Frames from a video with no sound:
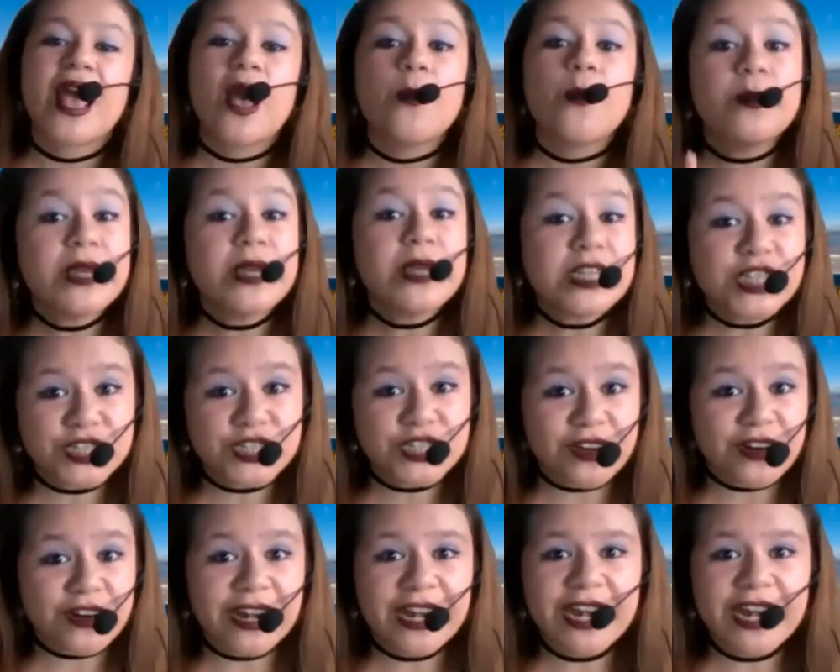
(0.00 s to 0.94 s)
Be
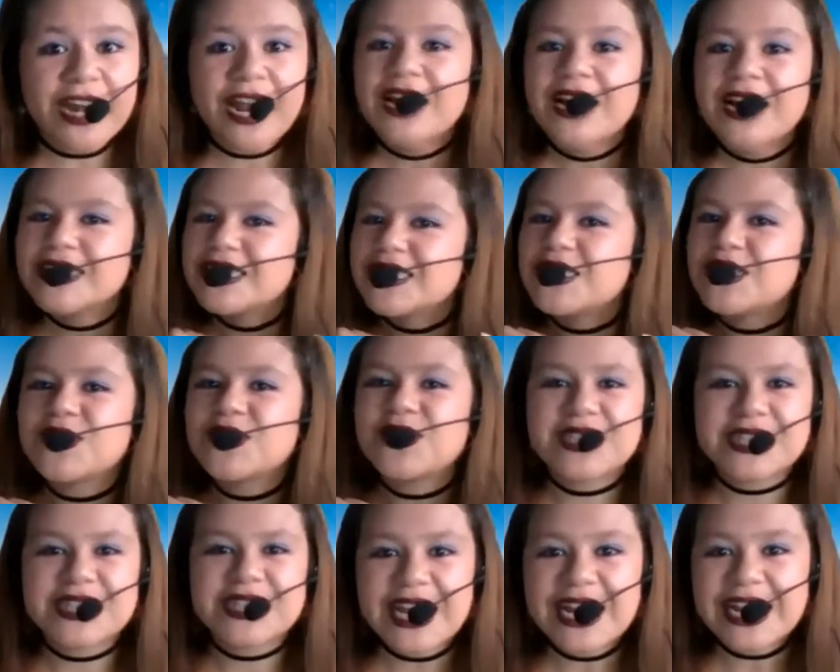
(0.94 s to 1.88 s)
sure to
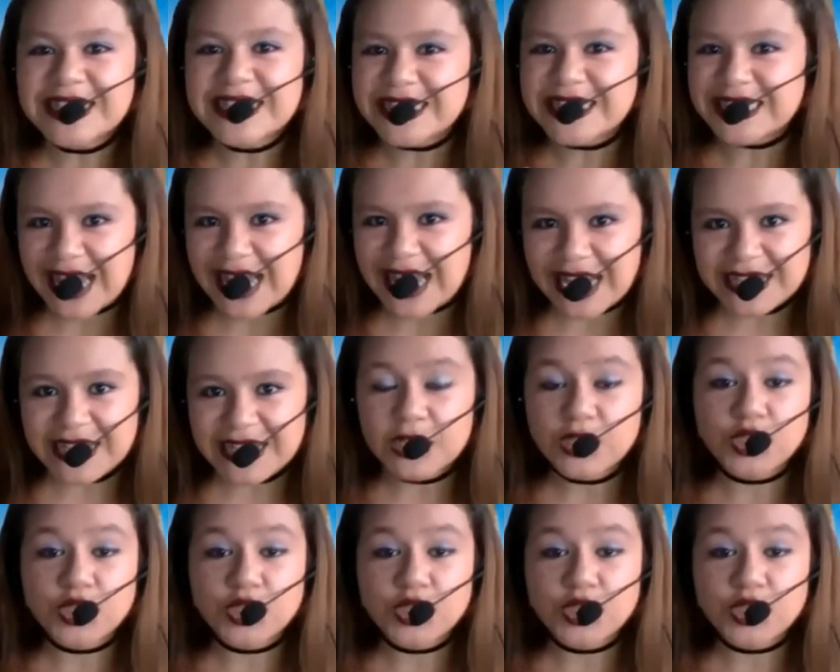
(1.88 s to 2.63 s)
set aside